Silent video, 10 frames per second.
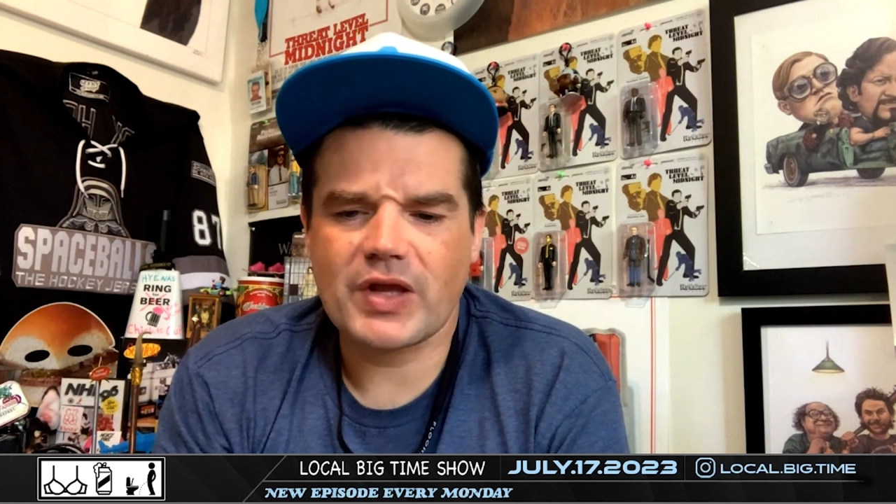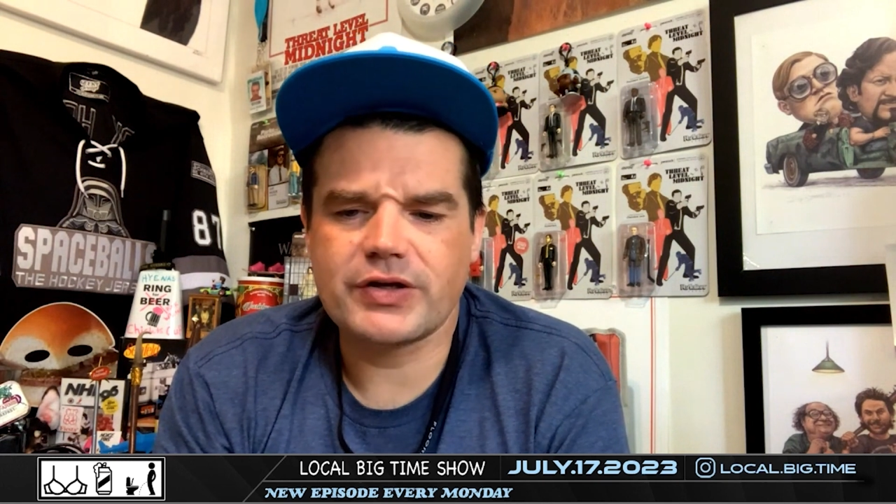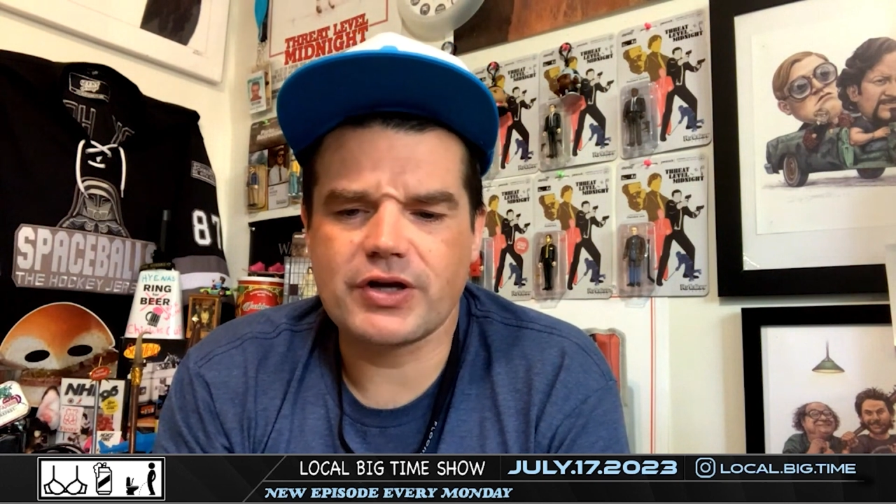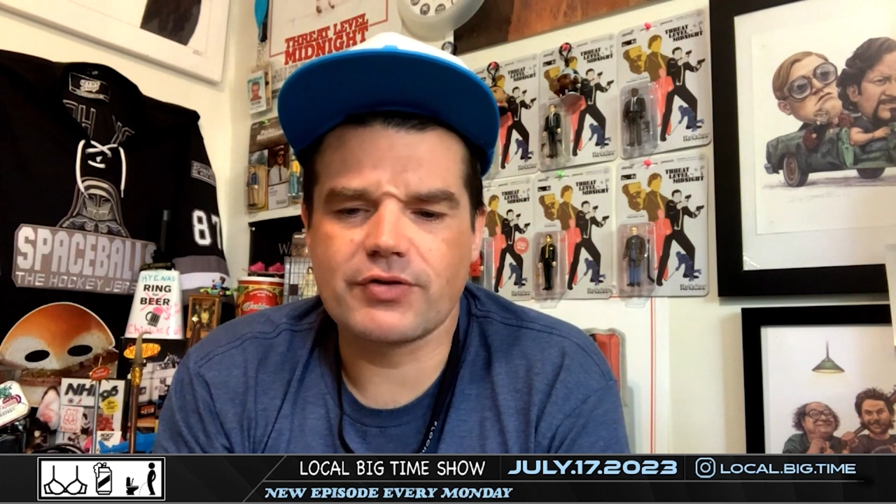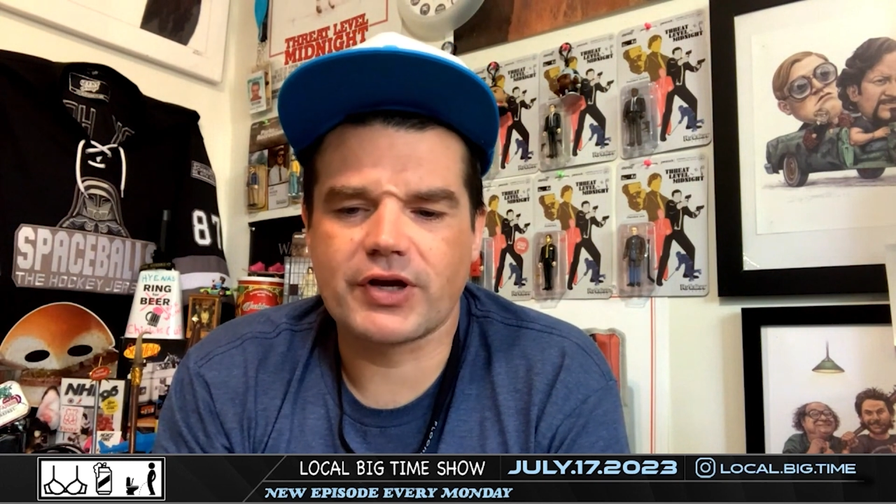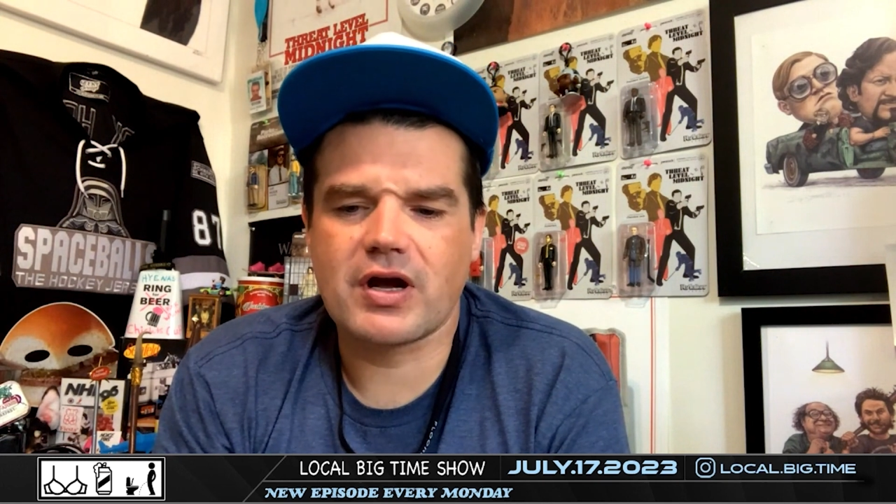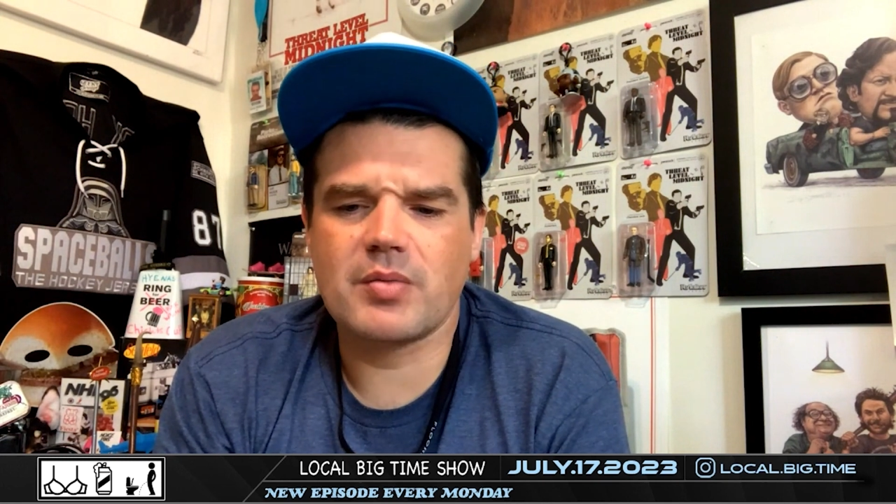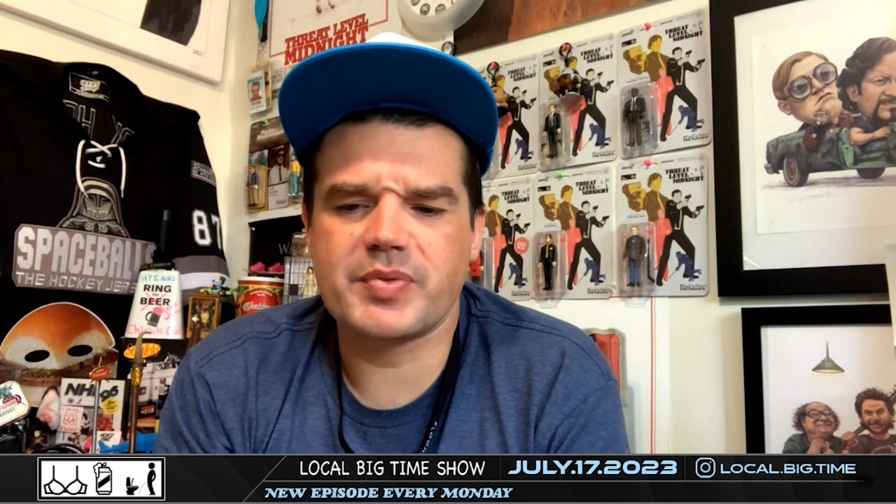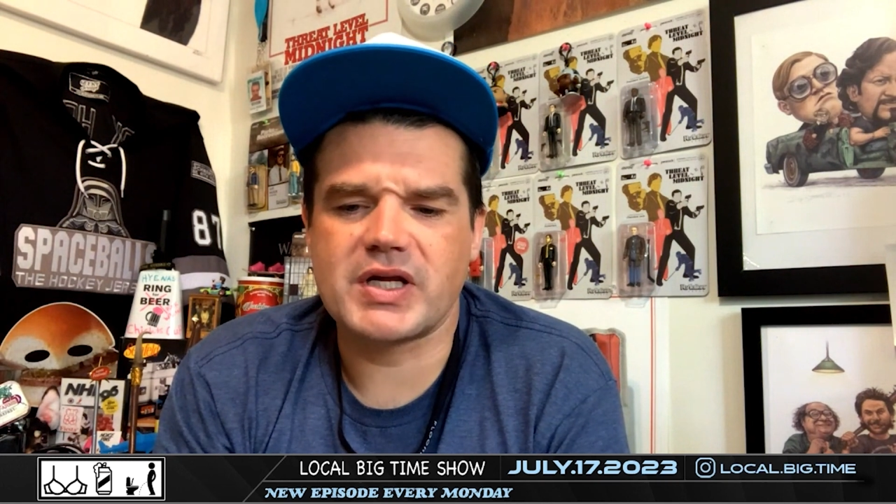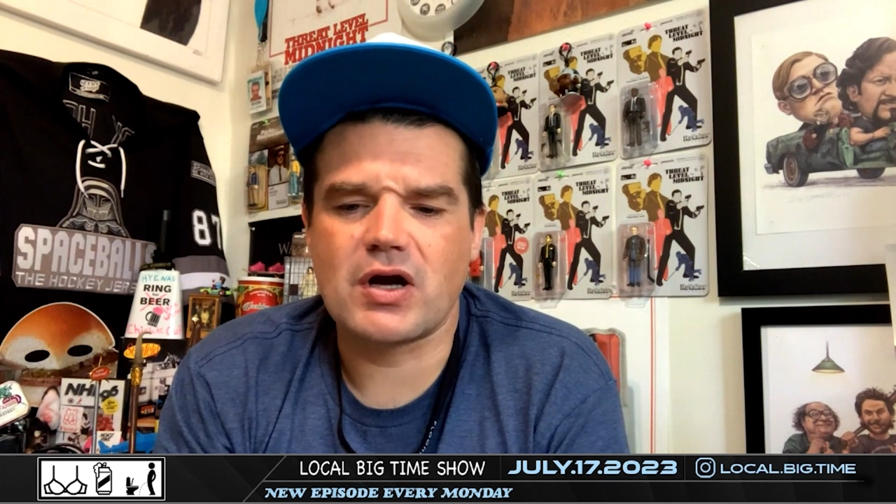You know the
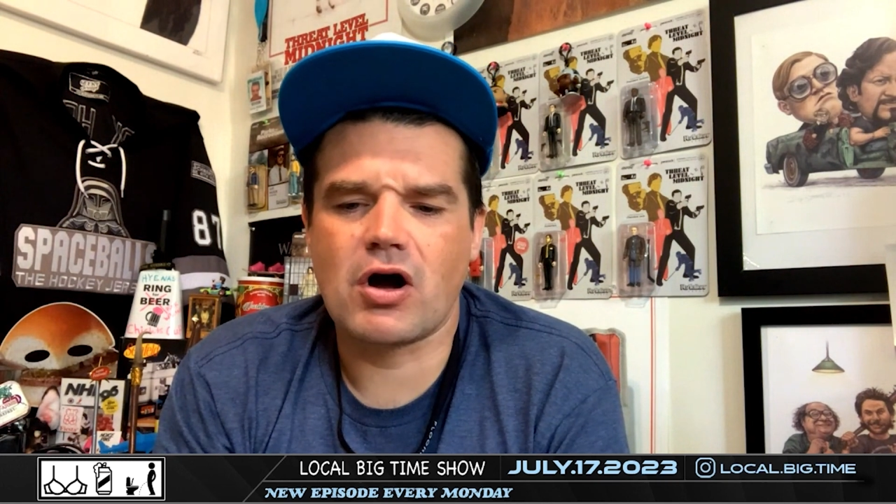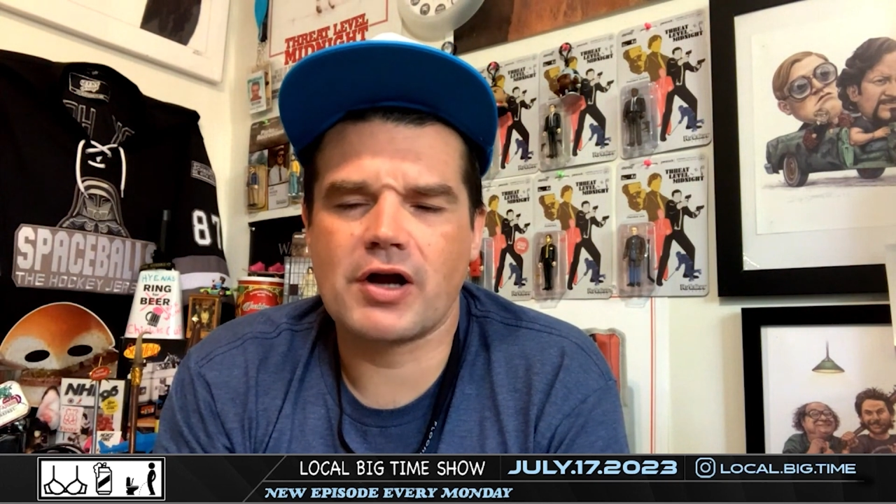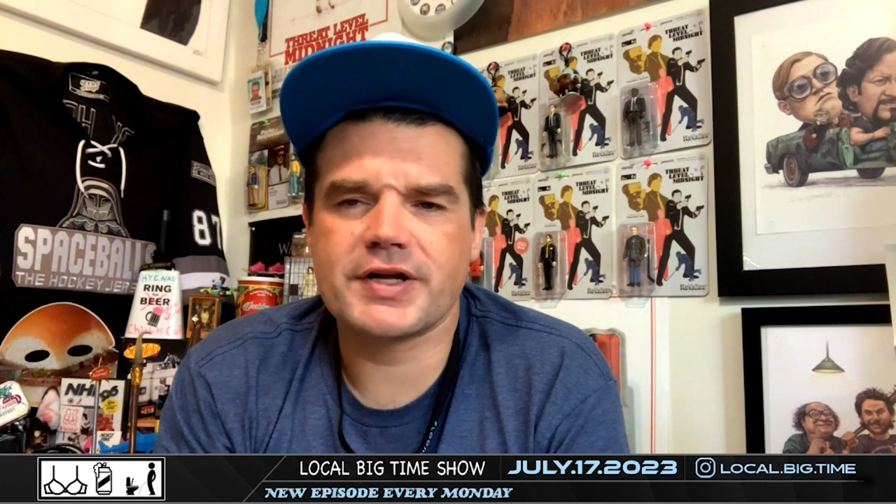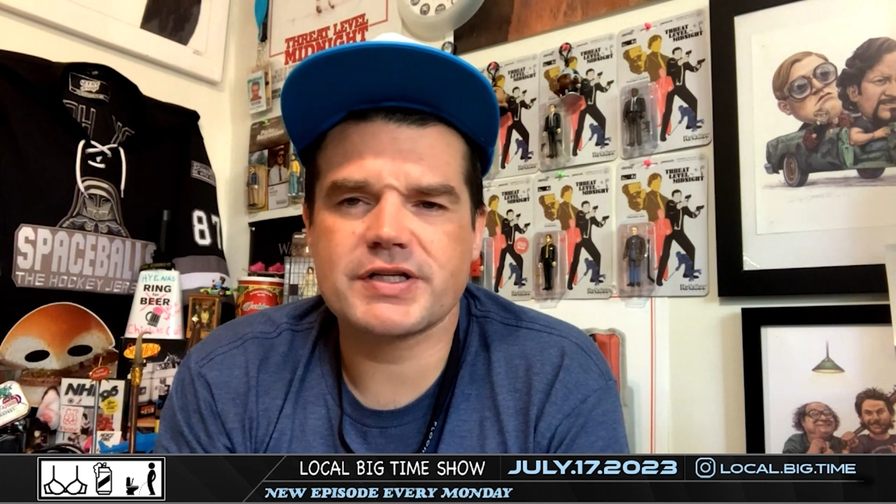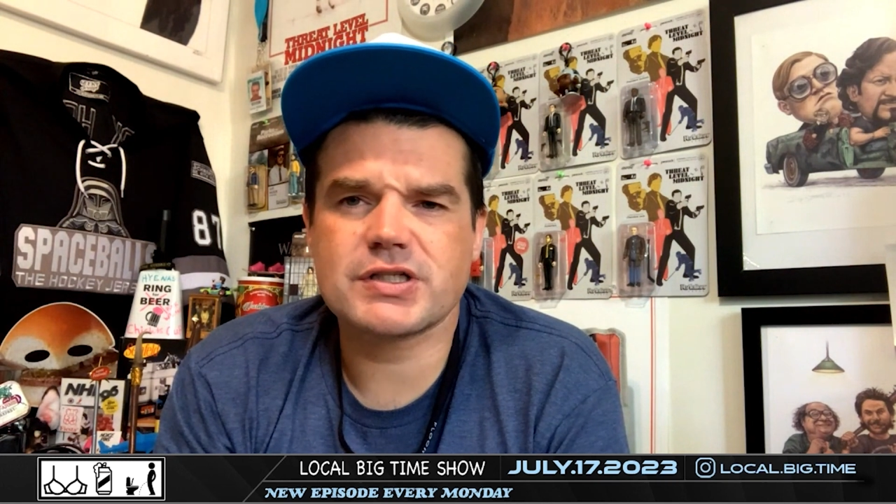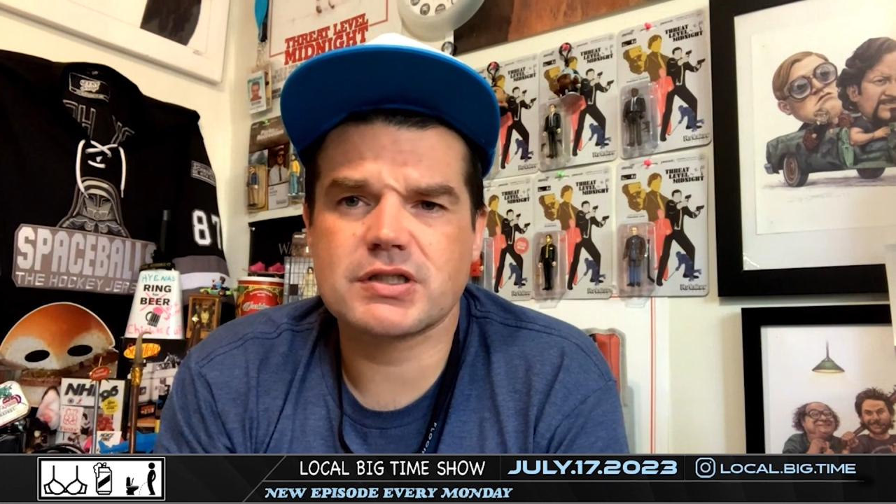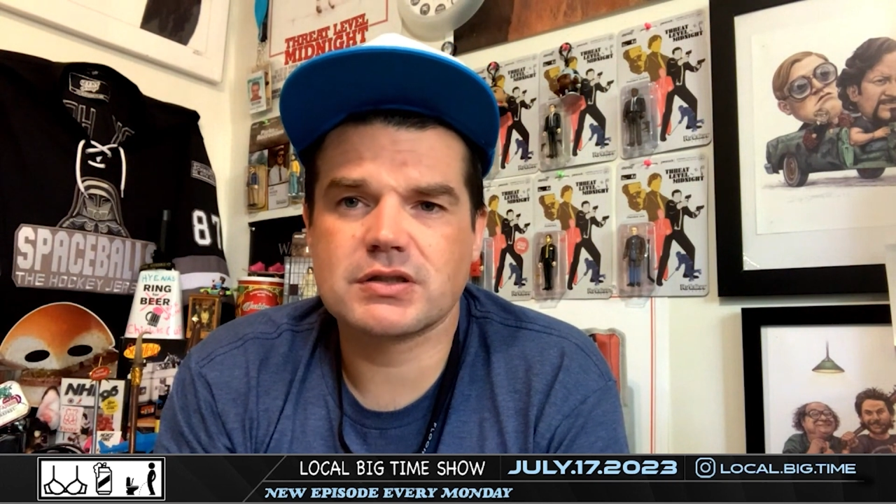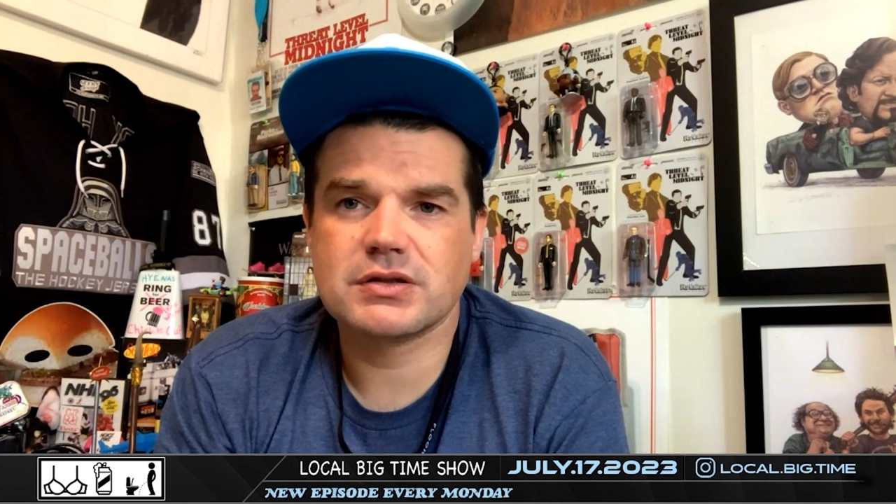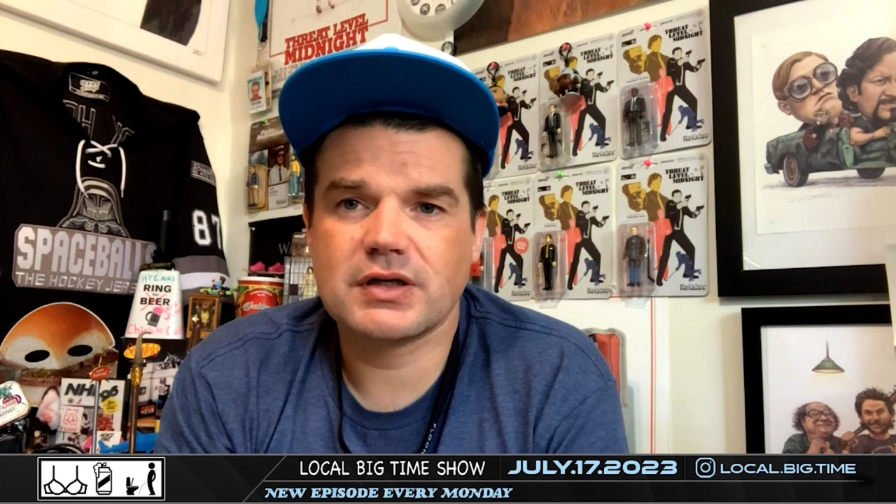company Honest